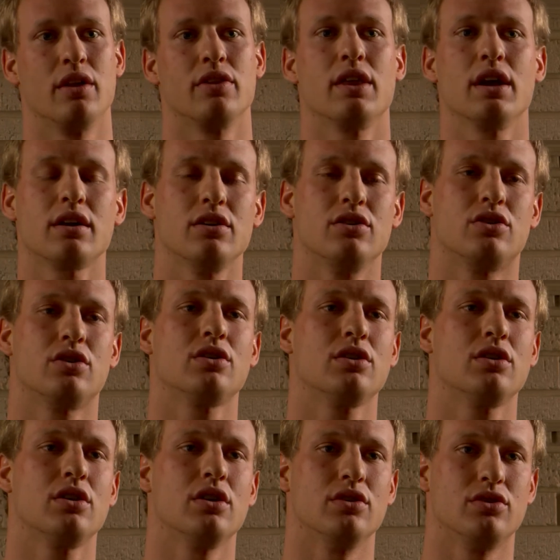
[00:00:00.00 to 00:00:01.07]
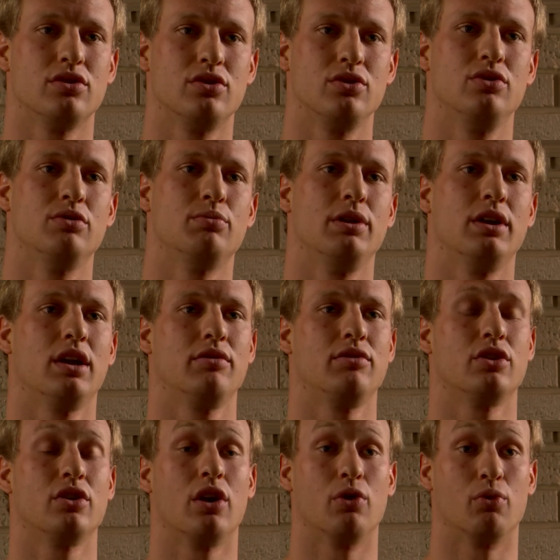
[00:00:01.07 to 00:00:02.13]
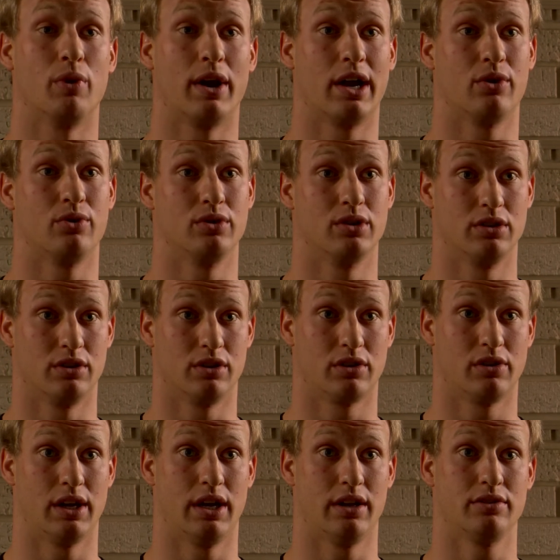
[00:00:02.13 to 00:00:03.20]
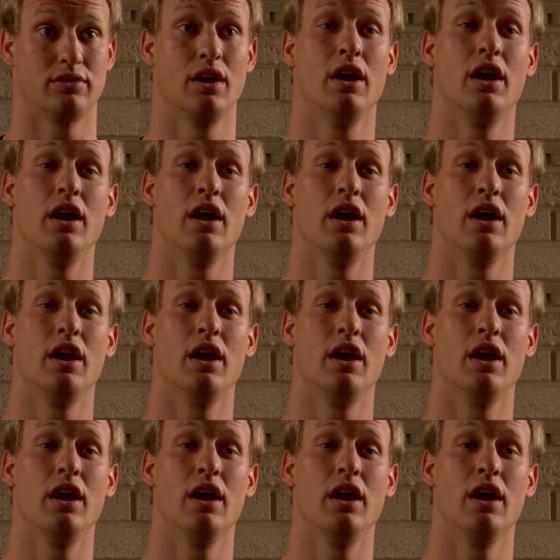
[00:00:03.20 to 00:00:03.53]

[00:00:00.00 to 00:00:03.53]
That can turn a student's behavior around in your class.